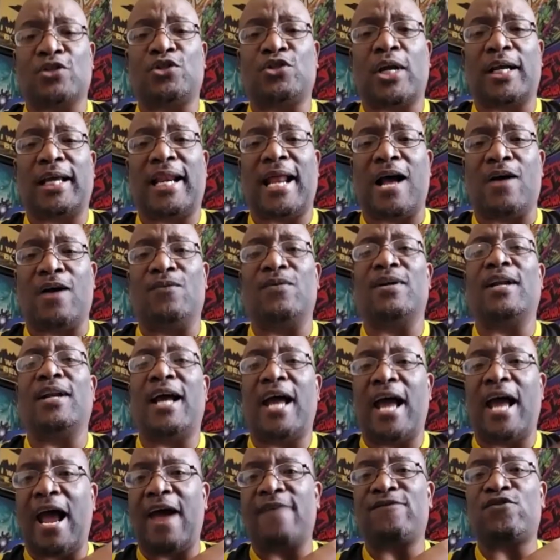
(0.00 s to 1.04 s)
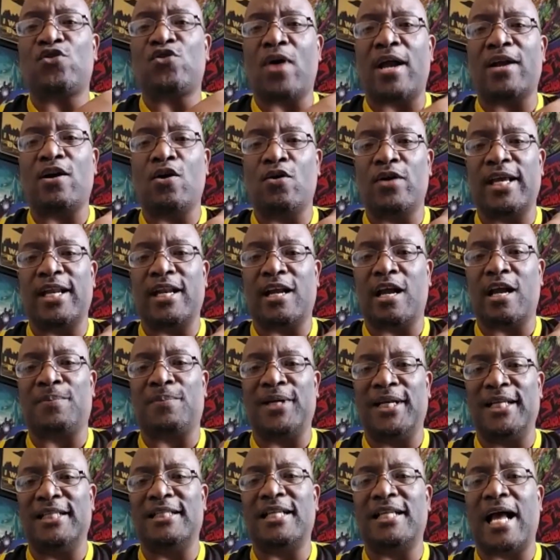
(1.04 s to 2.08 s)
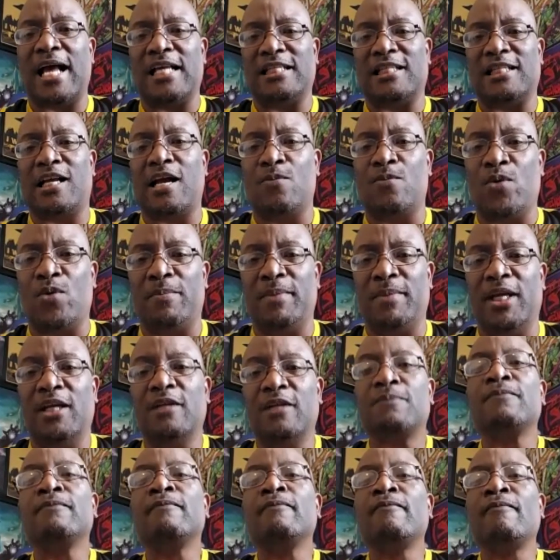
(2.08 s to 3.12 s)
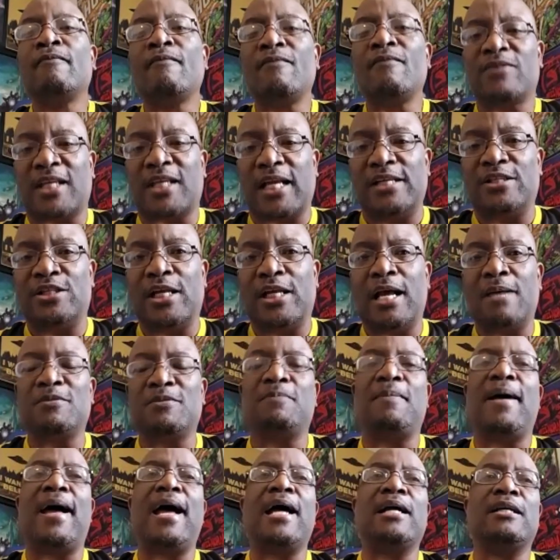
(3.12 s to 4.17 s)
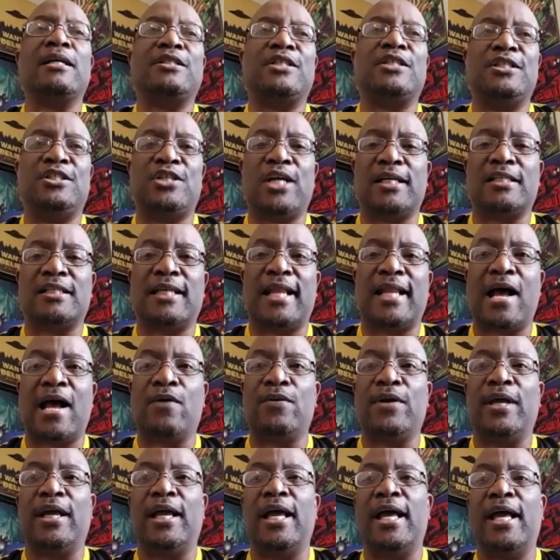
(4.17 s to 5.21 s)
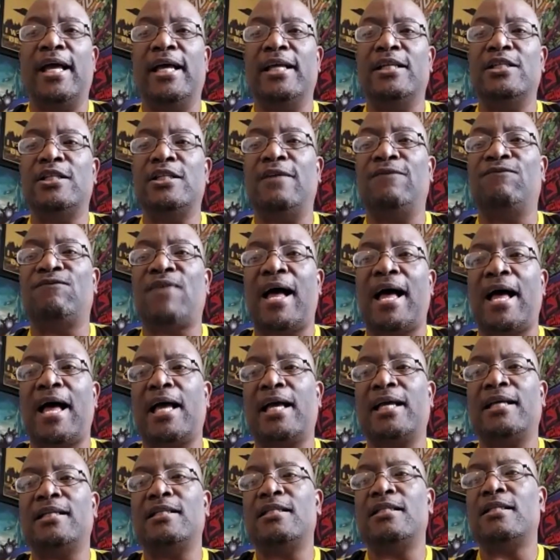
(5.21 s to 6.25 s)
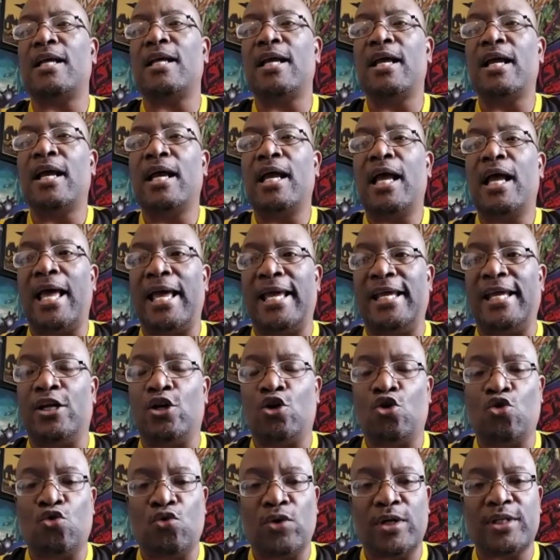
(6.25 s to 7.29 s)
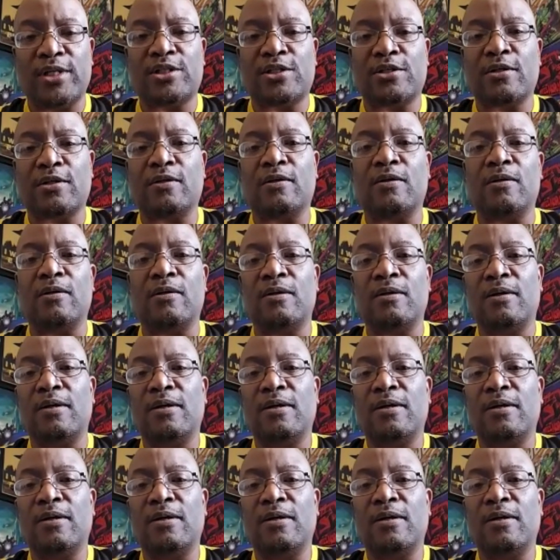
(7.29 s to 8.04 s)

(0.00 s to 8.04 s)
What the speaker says: check it out after I go get a couple of these guys to come with me. And she comes back, she checks it out, and she finds a crystal